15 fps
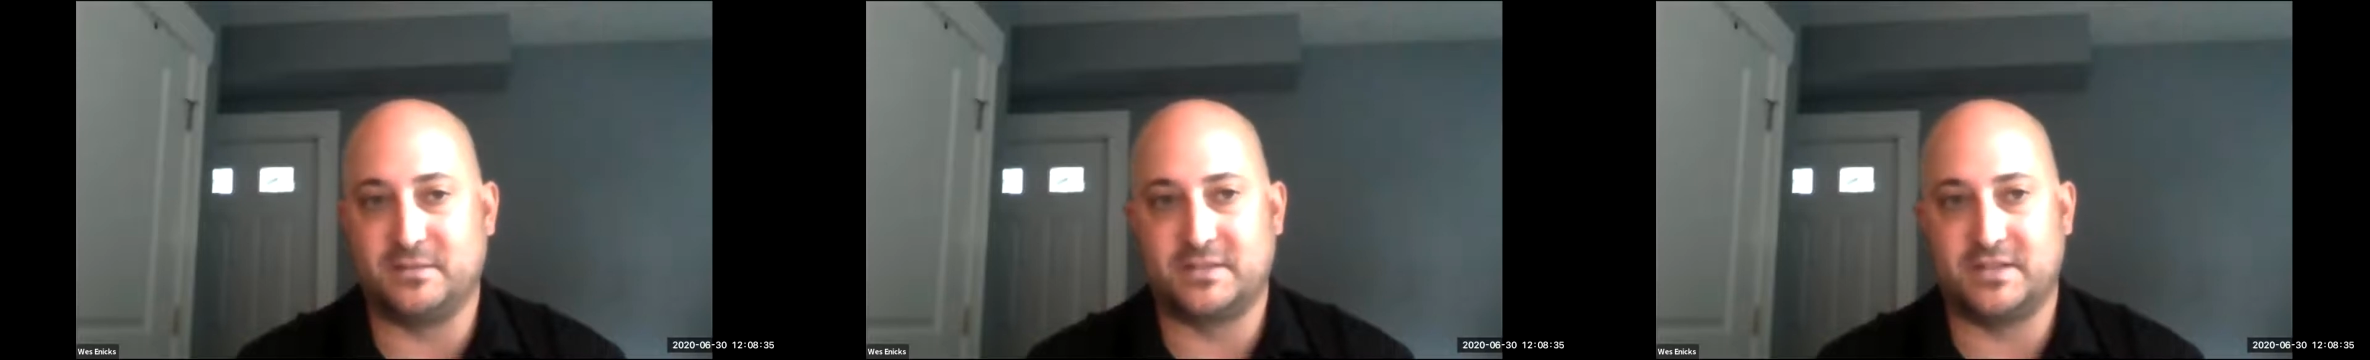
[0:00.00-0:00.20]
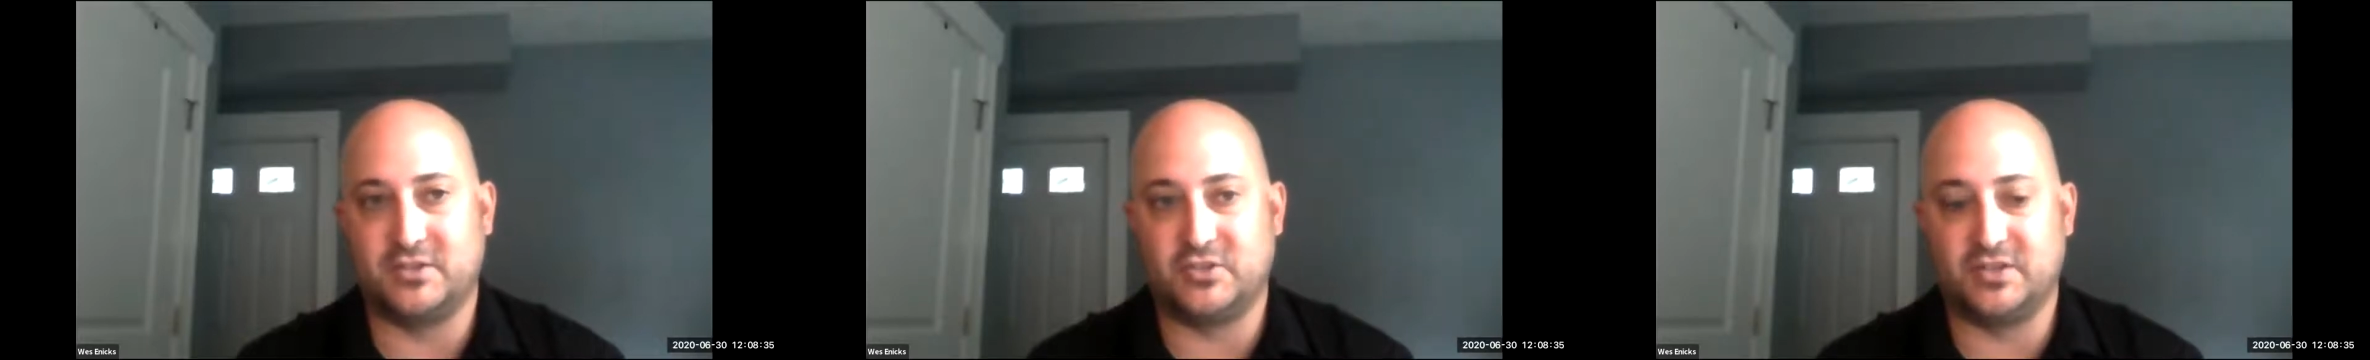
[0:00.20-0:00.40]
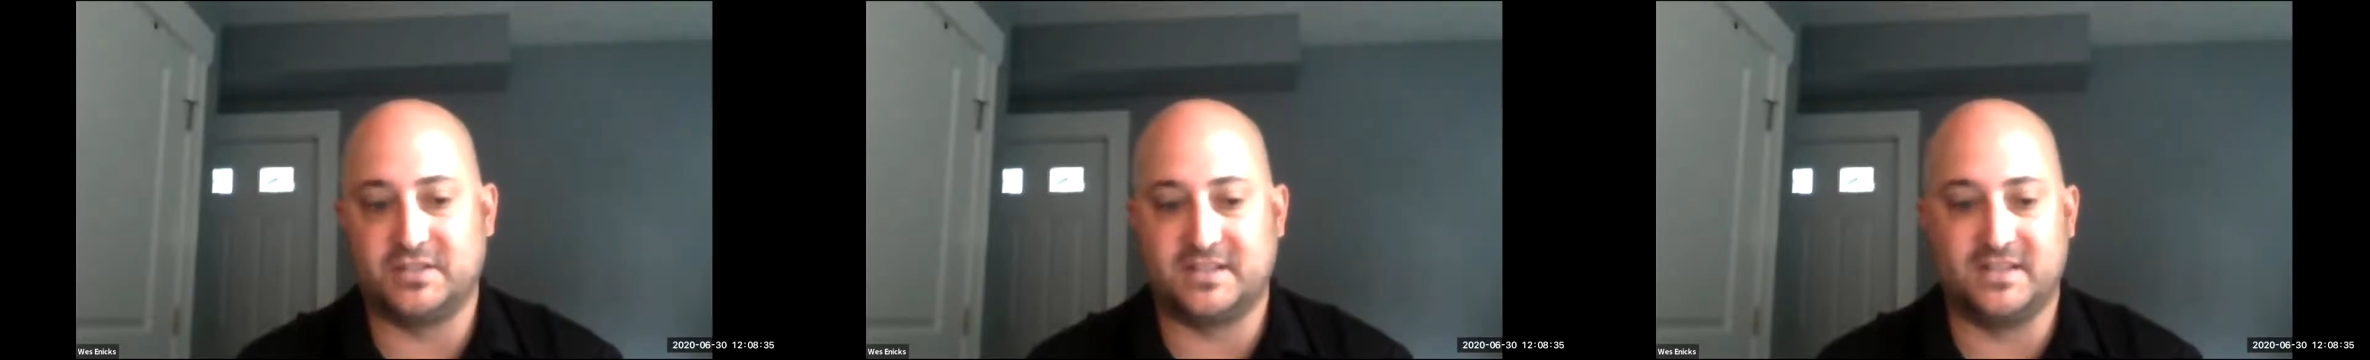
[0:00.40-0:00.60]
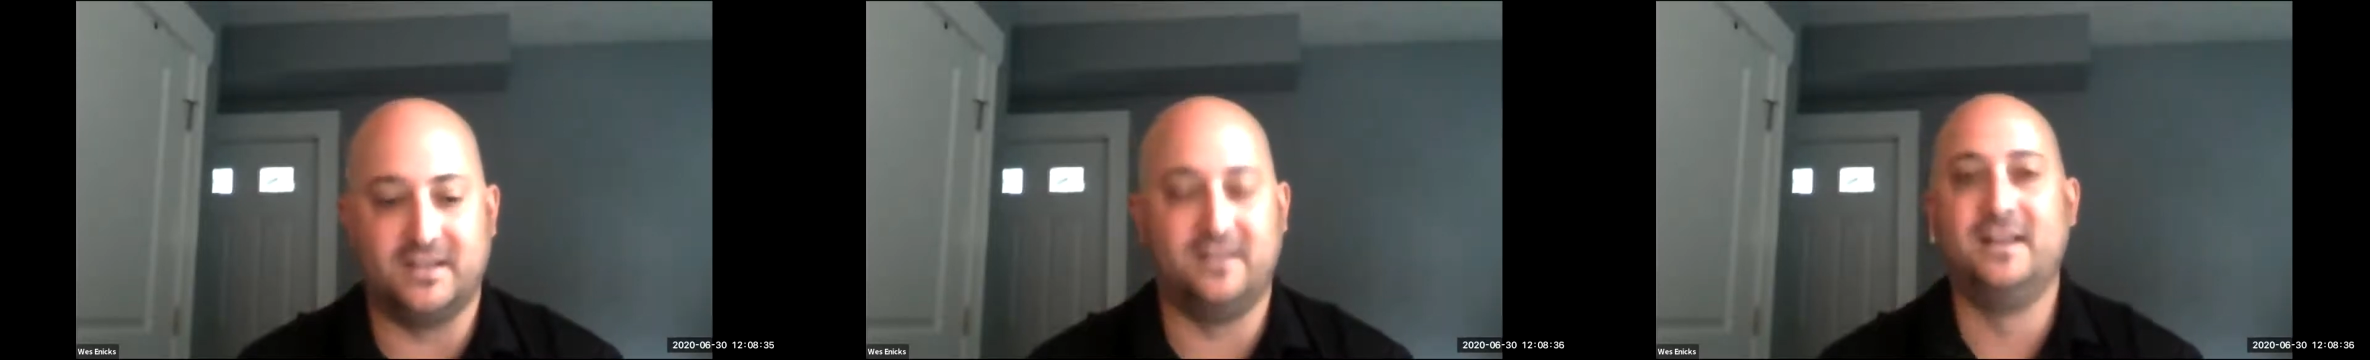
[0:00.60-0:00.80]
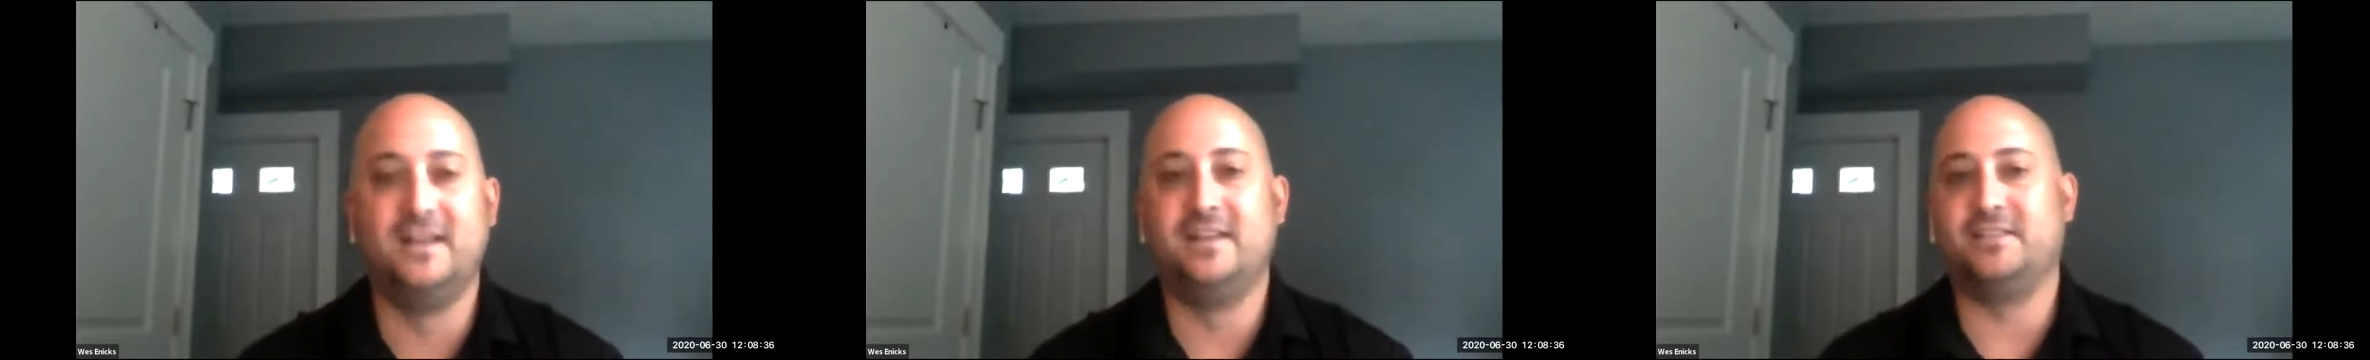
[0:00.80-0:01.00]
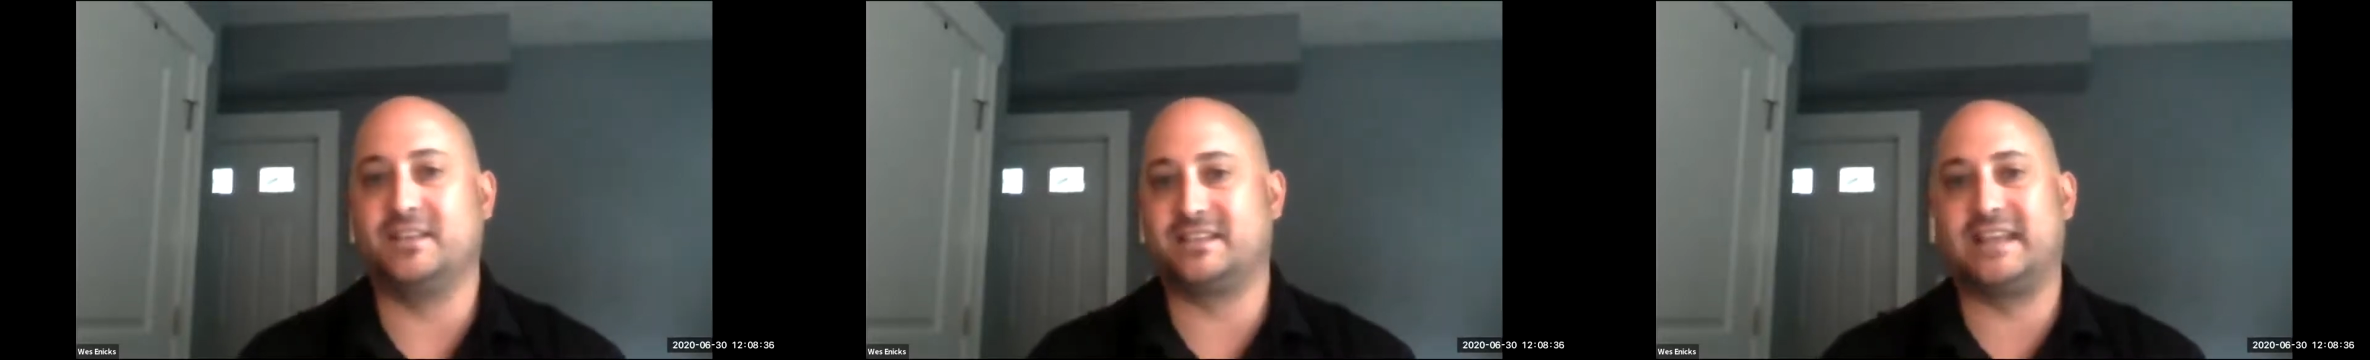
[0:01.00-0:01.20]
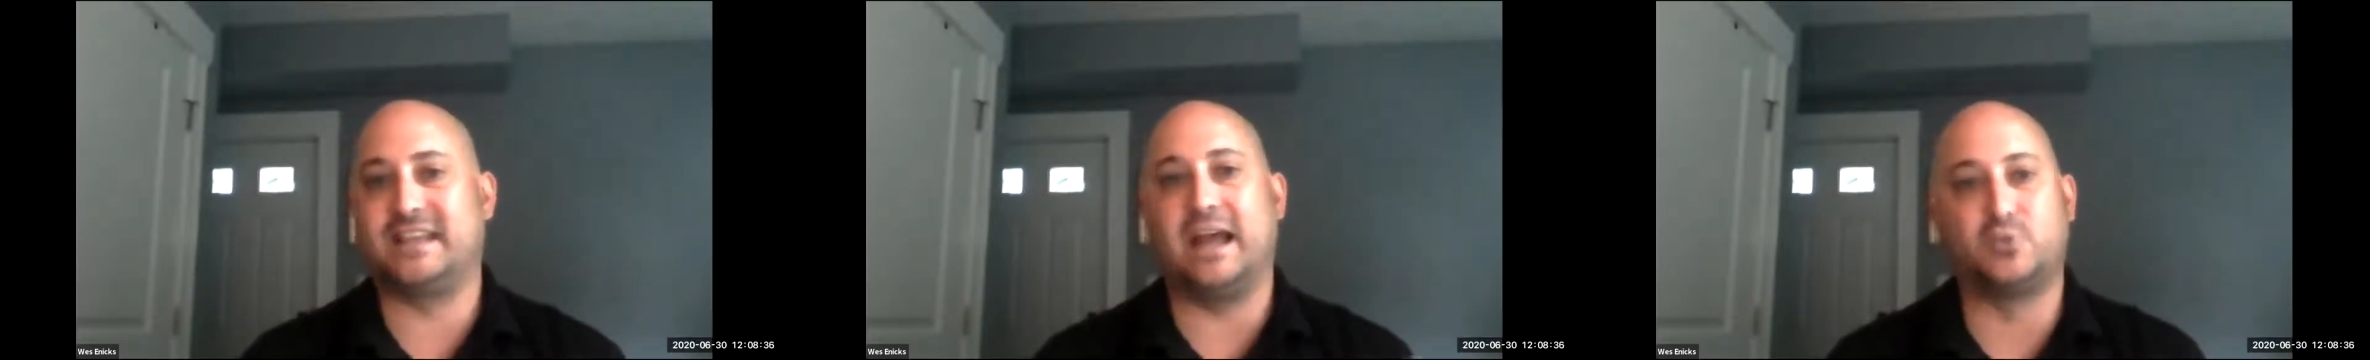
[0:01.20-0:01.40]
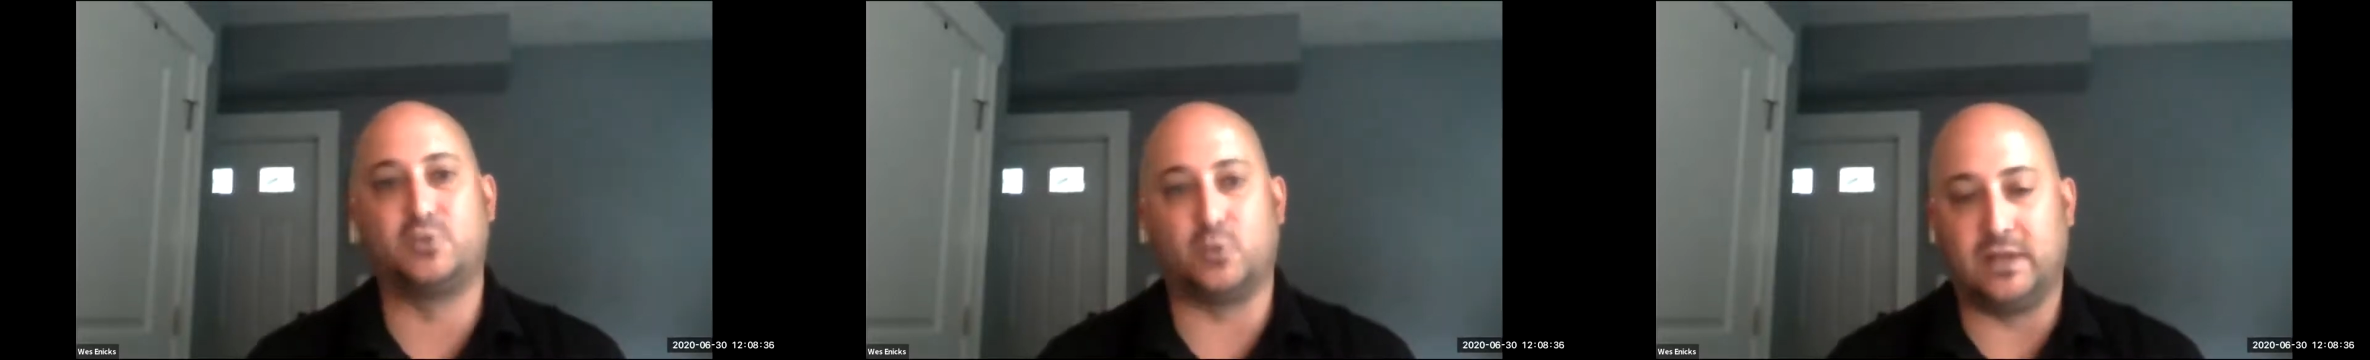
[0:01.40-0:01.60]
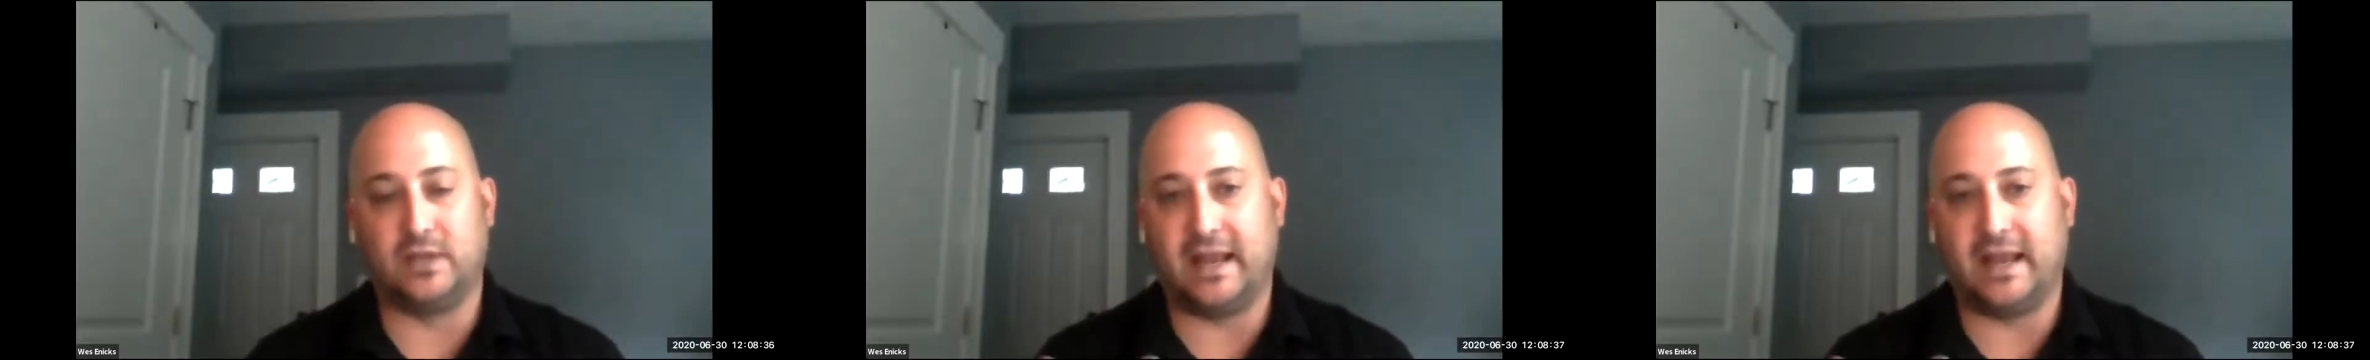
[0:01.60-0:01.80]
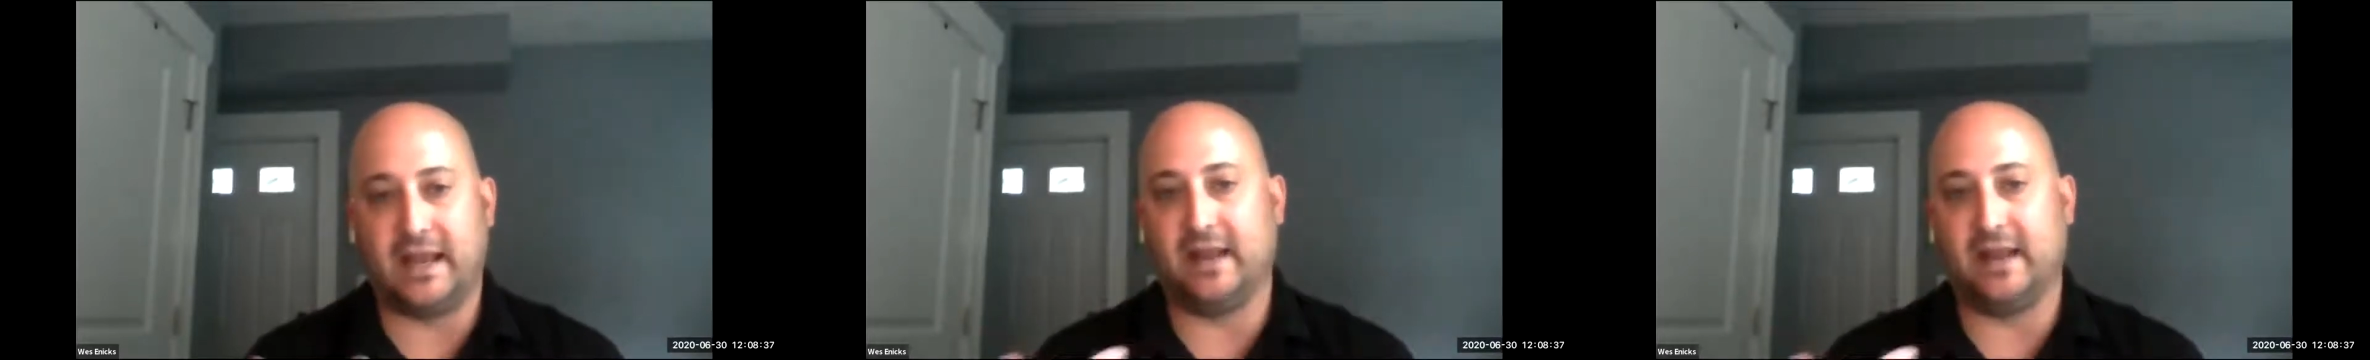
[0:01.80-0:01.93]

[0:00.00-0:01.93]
such as the scheduling and